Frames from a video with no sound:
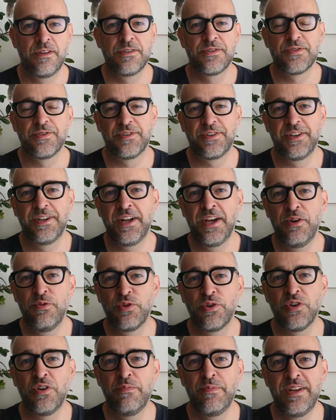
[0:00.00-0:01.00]
So today we're
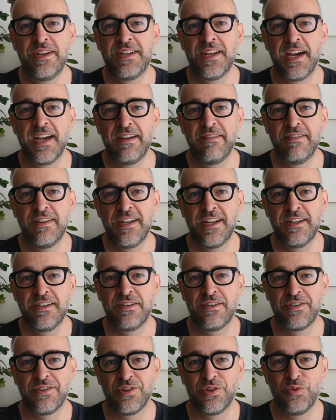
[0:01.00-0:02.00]
going to be diving
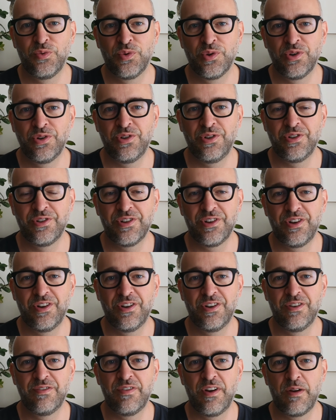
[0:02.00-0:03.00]
into the world
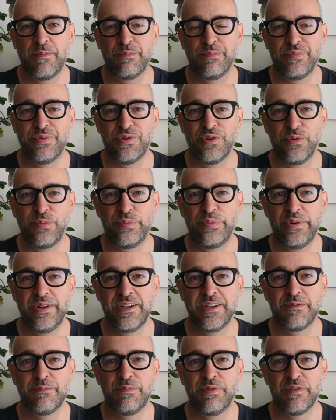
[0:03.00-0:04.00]
of
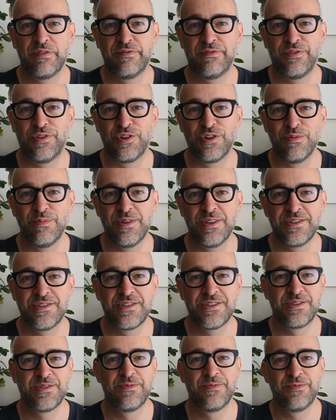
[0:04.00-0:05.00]
appropriate
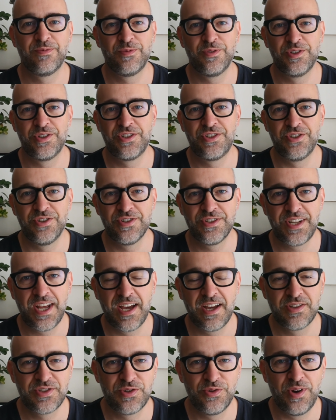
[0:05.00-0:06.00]
performance, which just
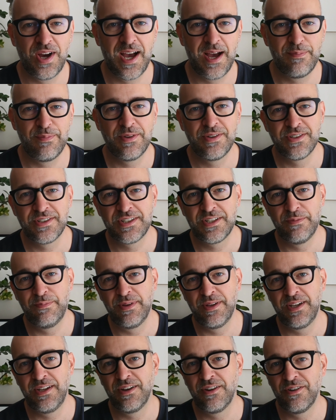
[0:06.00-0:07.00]
so happens to
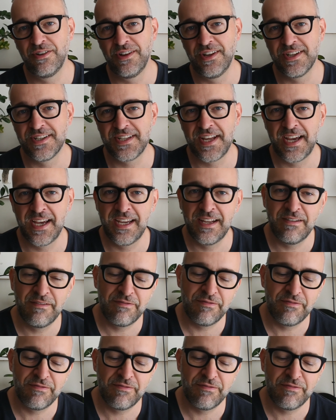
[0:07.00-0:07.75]
be our design